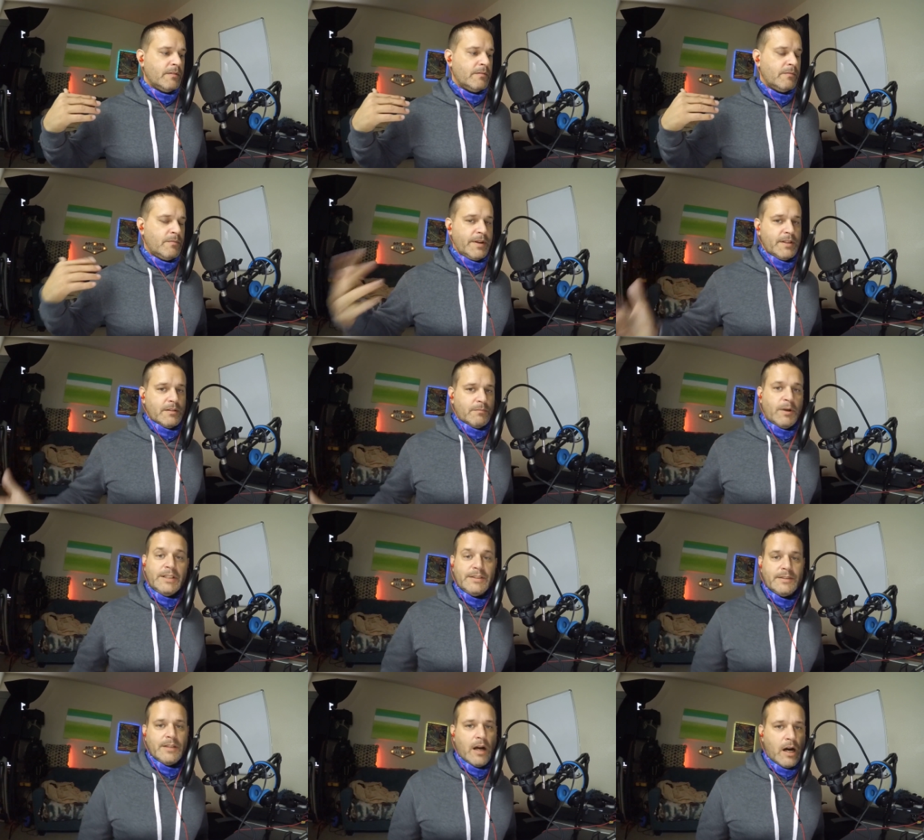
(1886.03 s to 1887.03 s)
we
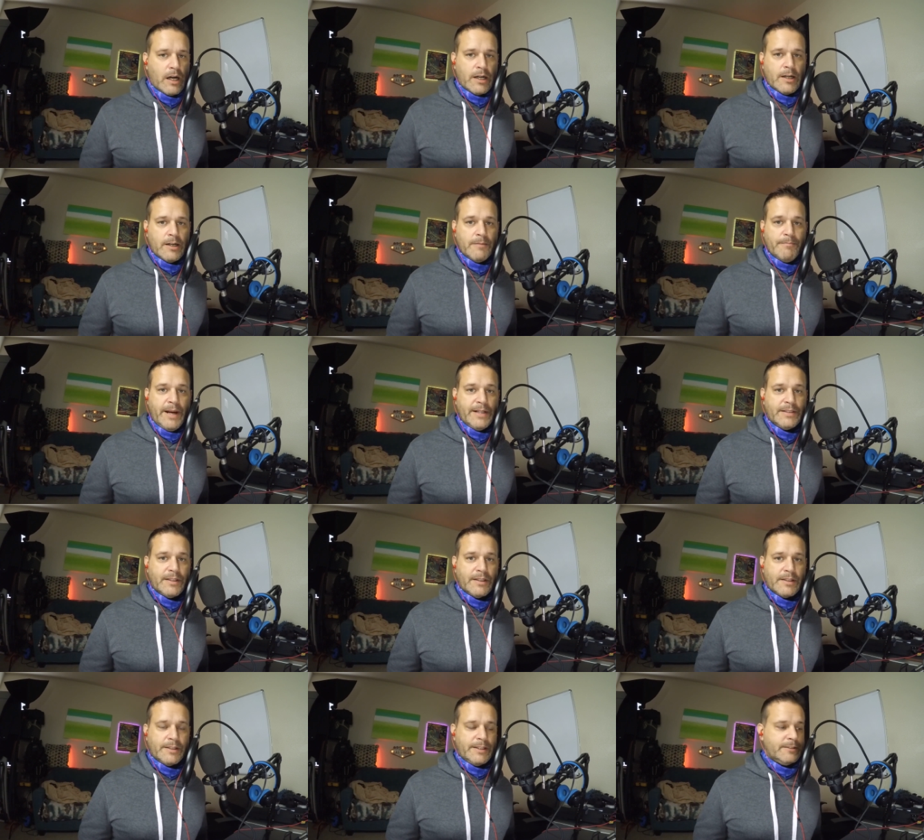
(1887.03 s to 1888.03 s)
suck,
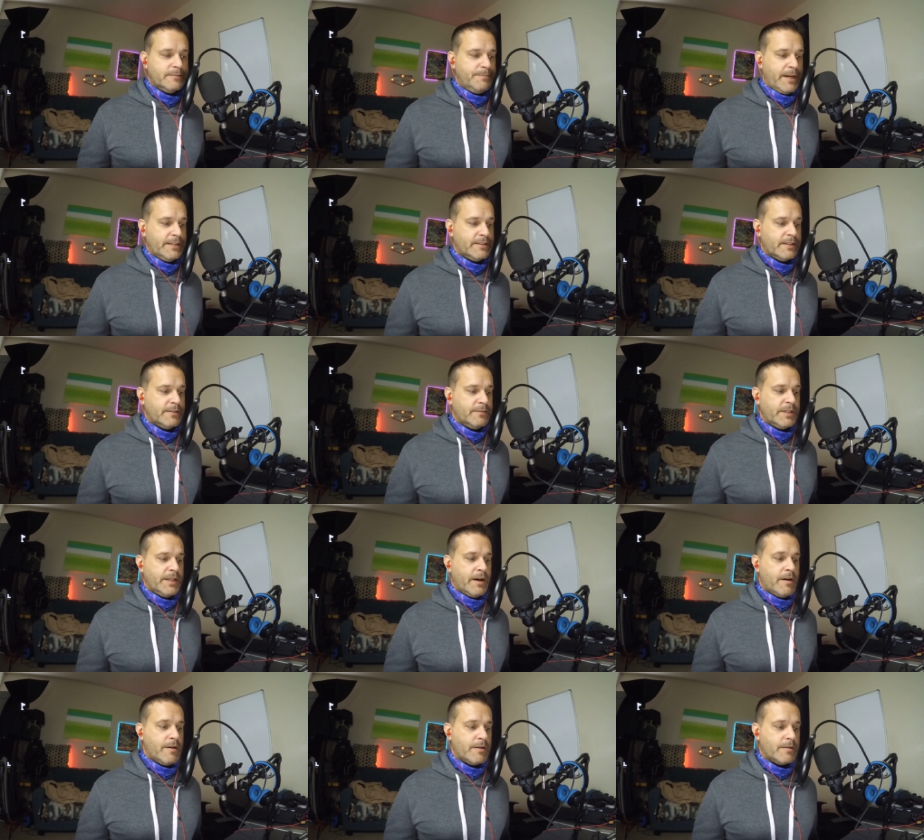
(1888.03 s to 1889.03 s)
basically, is basically what
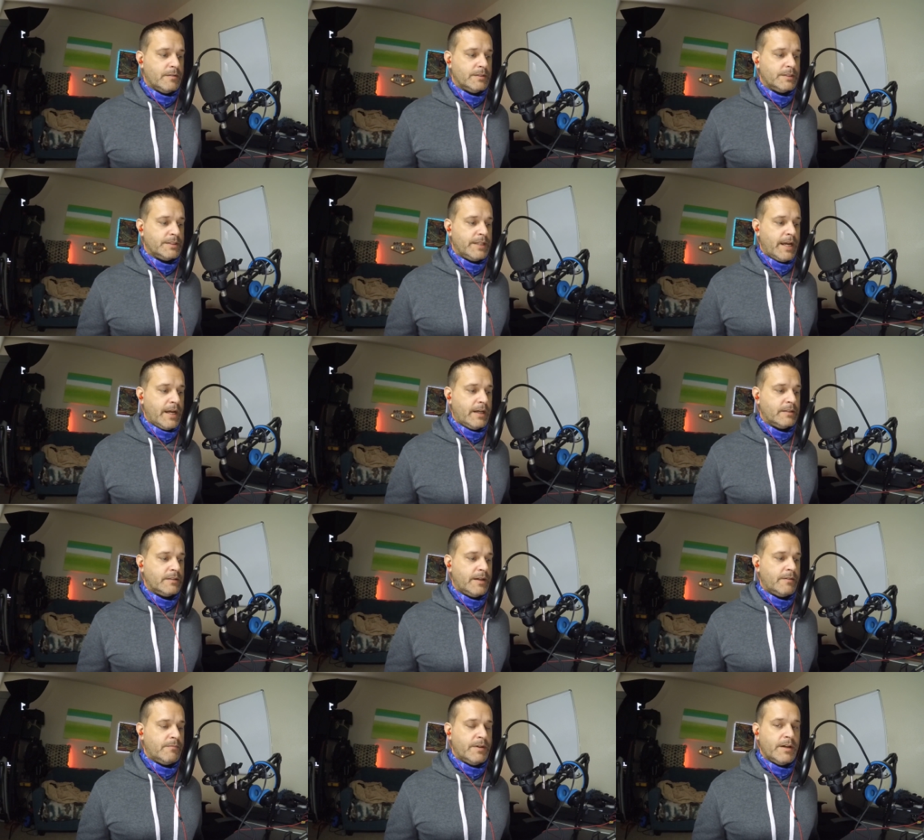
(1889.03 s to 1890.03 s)
the article is saying. It's
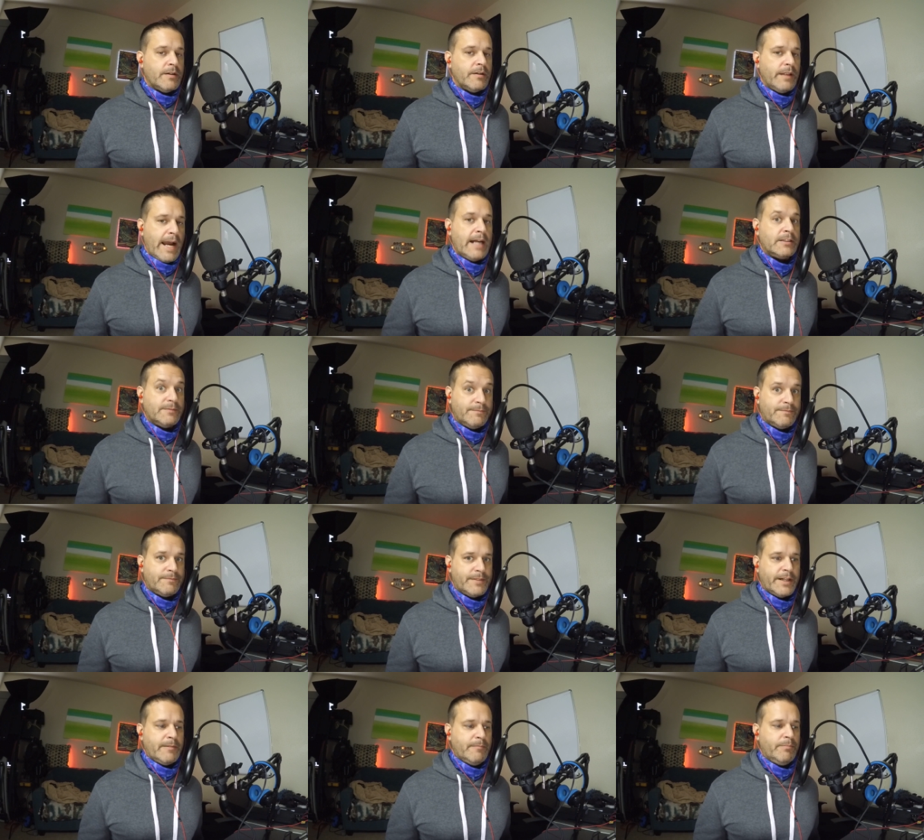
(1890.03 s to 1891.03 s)
like we're last
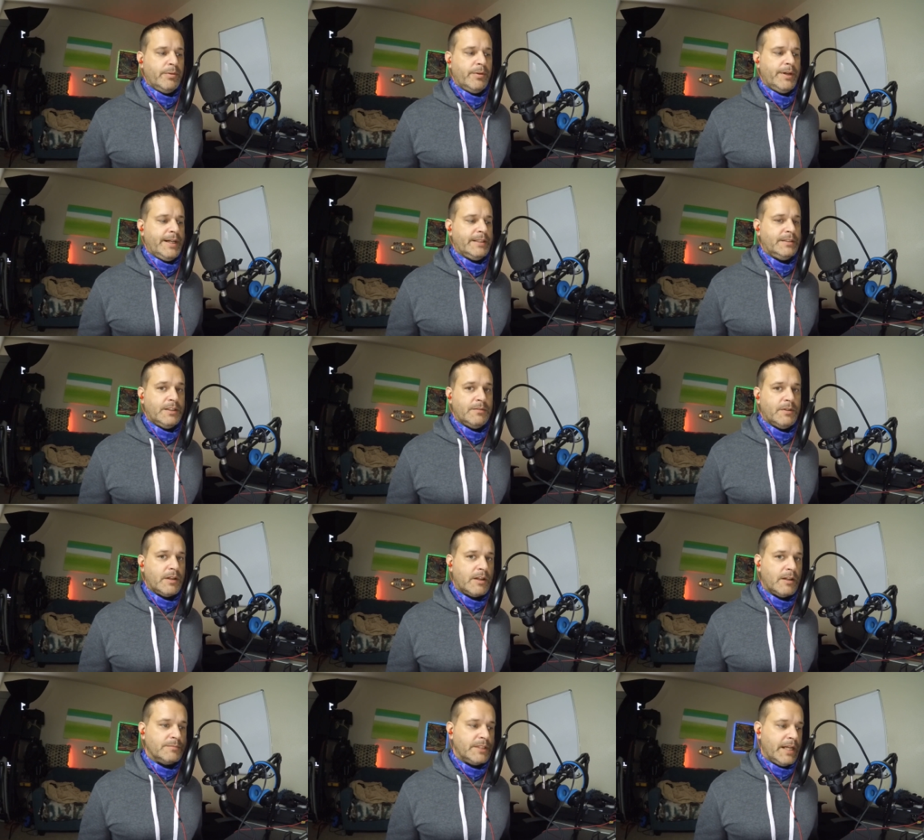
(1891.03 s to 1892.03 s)
frickin' place here when
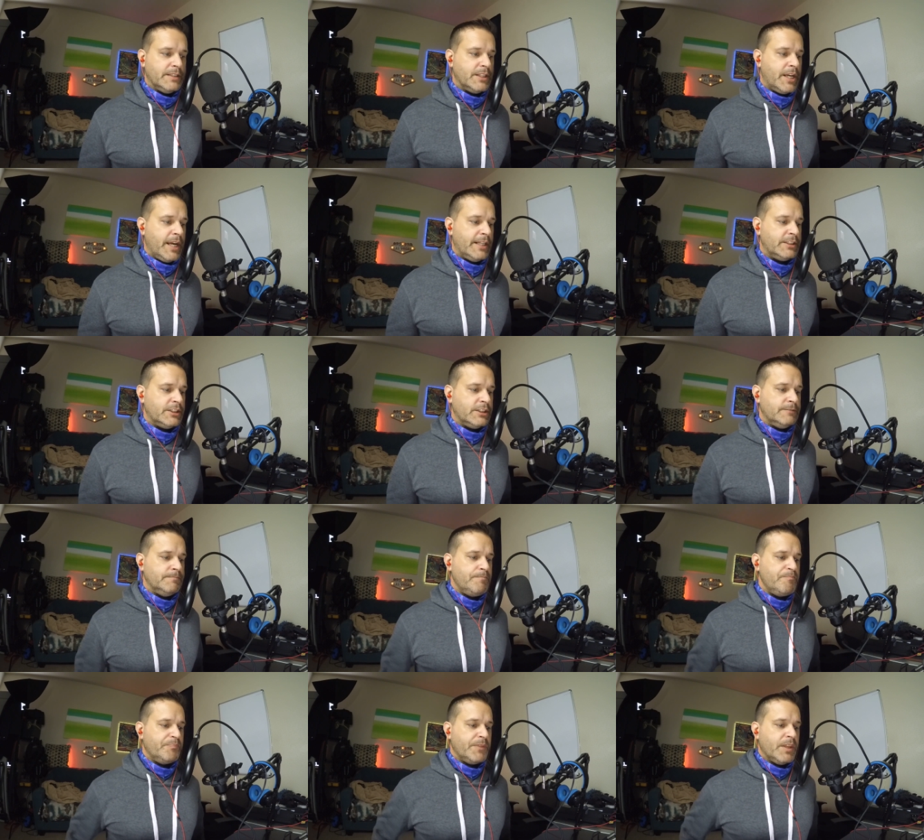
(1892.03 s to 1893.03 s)
it comes to education,